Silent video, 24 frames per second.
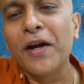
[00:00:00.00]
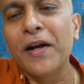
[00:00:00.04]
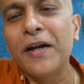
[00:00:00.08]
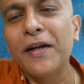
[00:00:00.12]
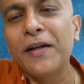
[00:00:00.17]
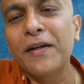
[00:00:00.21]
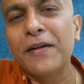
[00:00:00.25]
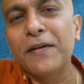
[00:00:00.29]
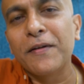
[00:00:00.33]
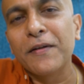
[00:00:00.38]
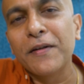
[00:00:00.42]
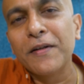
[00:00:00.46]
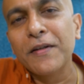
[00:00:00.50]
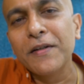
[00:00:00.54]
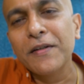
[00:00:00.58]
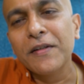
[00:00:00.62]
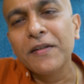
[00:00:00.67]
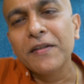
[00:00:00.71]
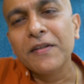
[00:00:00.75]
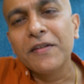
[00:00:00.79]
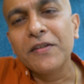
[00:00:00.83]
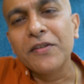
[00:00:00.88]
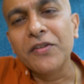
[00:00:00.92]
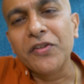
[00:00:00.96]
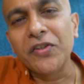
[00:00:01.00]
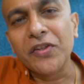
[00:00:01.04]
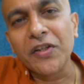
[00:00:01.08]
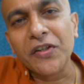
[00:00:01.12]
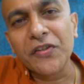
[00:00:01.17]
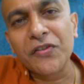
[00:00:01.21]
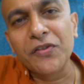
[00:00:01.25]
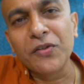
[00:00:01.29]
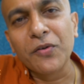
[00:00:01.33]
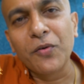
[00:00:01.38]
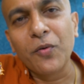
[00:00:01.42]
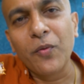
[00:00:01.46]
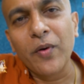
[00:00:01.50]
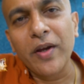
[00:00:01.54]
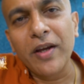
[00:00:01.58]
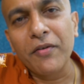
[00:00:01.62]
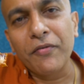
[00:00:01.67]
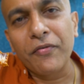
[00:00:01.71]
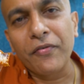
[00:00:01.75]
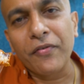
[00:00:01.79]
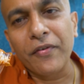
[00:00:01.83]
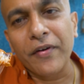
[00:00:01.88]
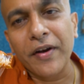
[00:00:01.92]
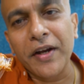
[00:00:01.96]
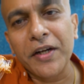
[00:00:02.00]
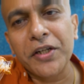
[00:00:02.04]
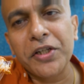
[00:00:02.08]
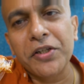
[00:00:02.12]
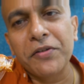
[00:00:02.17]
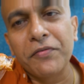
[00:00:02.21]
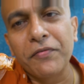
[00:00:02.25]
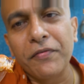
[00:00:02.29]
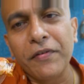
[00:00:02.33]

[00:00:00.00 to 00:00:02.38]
white, just the way fresh